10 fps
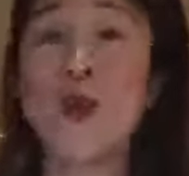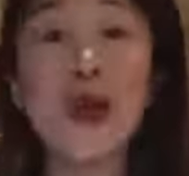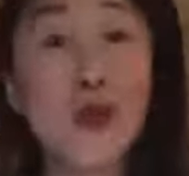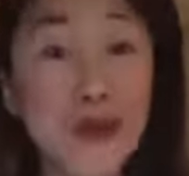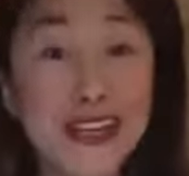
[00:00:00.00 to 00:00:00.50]

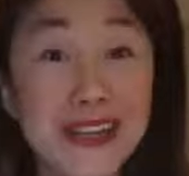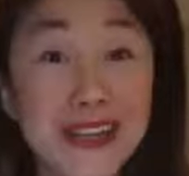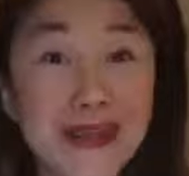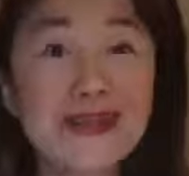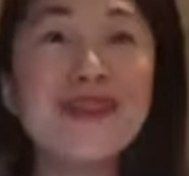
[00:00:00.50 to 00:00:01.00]
One
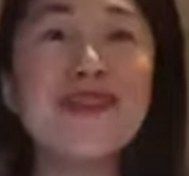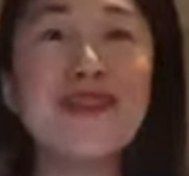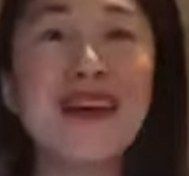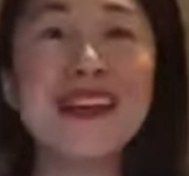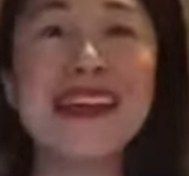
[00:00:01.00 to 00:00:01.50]
warning though, if
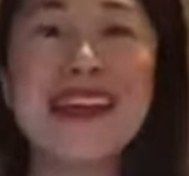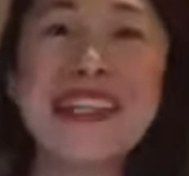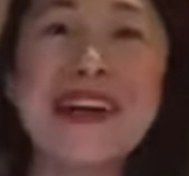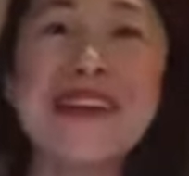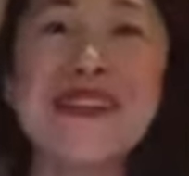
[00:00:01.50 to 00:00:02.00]
you are
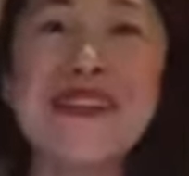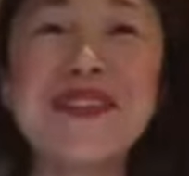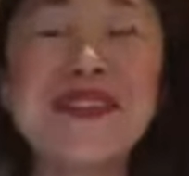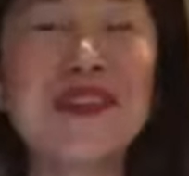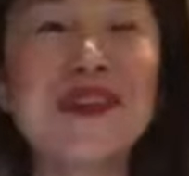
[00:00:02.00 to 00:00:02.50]
laying down
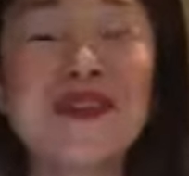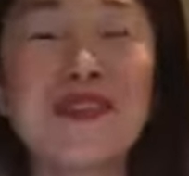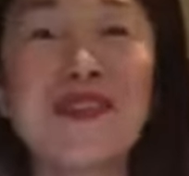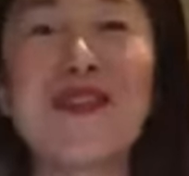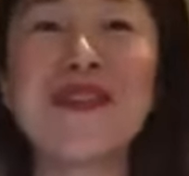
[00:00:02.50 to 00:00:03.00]
on your
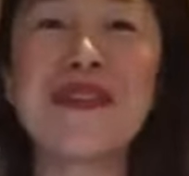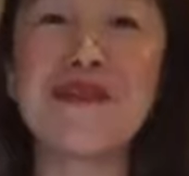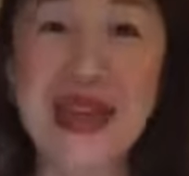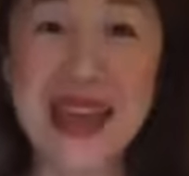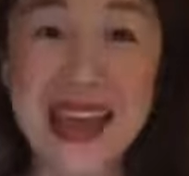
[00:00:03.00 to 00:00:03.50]
sofa or
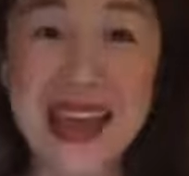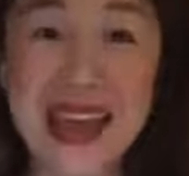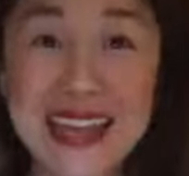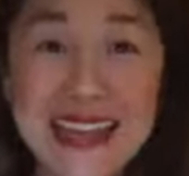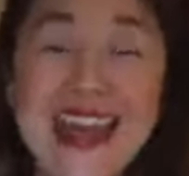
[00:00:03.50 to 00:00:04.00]
your
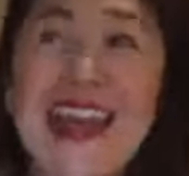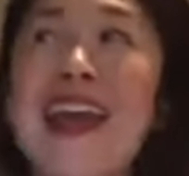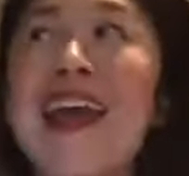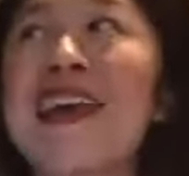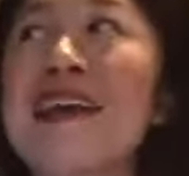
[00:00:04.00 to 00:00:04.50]
bed,
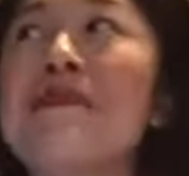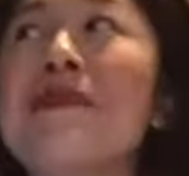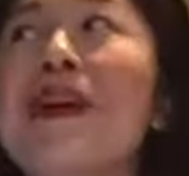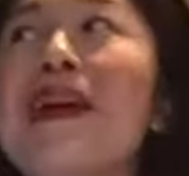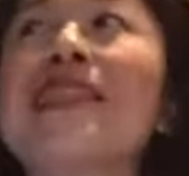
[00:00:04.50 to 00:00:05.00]
it
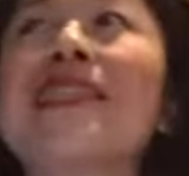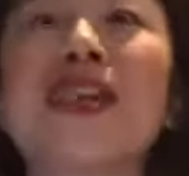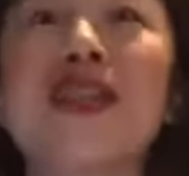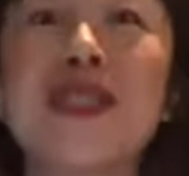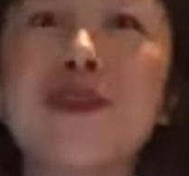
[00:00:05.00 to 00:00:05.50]
might
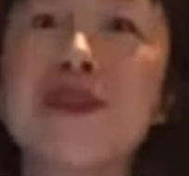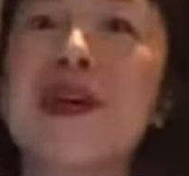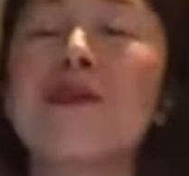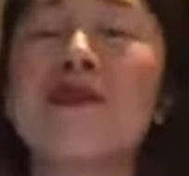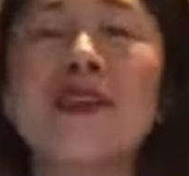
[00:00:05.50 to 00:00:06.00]
start to
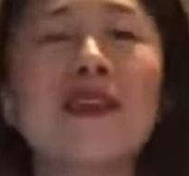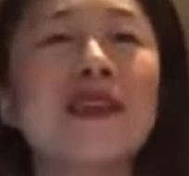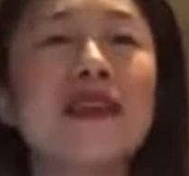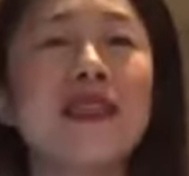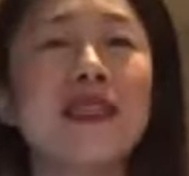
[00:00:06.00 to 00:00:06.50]
become
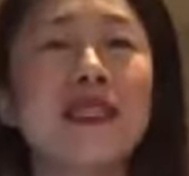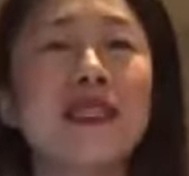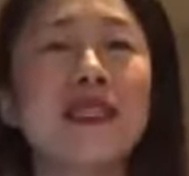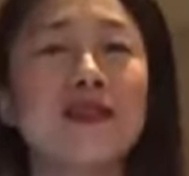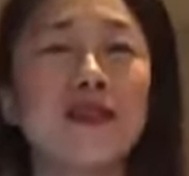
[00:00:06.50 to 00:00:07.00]
very easy
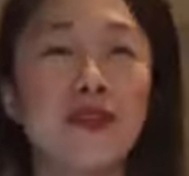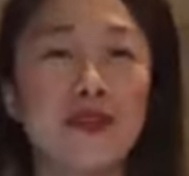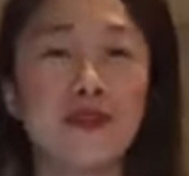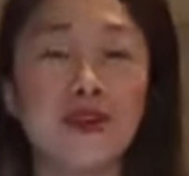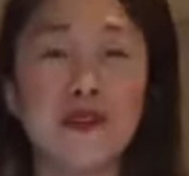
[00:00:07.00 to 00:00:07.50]
for you to
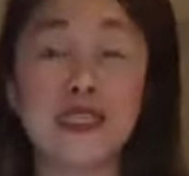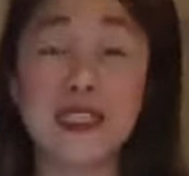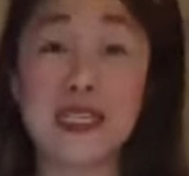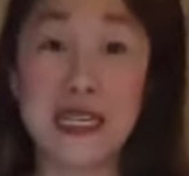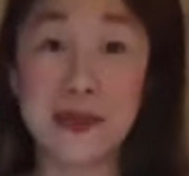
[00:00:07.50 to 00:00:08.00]
drift off
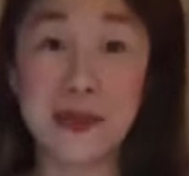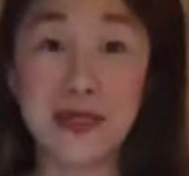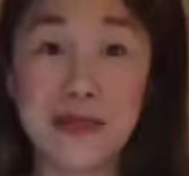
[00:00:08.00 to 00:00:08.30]
into sleep.